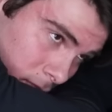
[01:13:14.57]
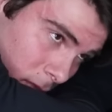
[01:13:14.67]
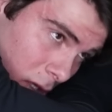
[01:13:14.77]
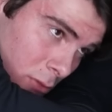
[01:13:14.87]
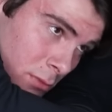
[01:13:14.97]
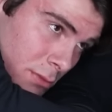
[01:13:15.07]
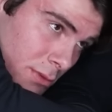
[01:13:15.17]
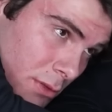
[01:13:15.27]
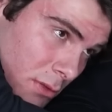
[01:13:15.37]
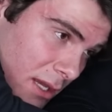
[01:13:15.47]
Oh,
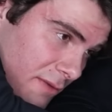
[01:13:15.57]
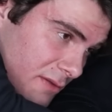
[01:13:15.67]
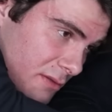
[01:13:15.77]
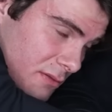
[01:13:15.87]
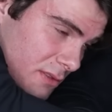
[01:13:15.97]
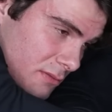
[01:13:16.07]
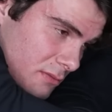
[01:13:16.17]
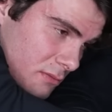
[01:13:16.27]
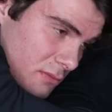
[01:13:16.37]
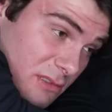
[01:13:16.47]
you left.
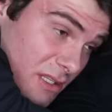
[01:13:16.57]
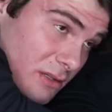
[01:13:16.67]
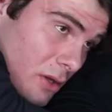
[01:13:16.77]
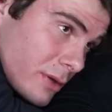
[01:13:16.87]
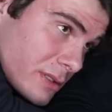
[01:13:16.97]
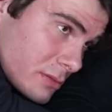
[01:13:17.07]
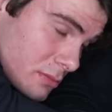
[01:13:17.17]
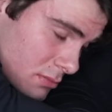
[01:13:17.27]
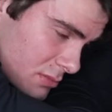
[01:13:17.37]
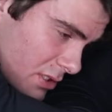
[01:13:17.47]
Didn't notice.
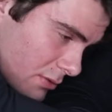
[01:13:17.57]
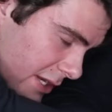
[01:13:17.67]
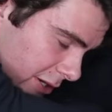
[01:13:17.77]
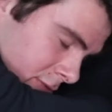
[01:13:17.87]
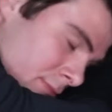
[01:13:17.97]
Don't care.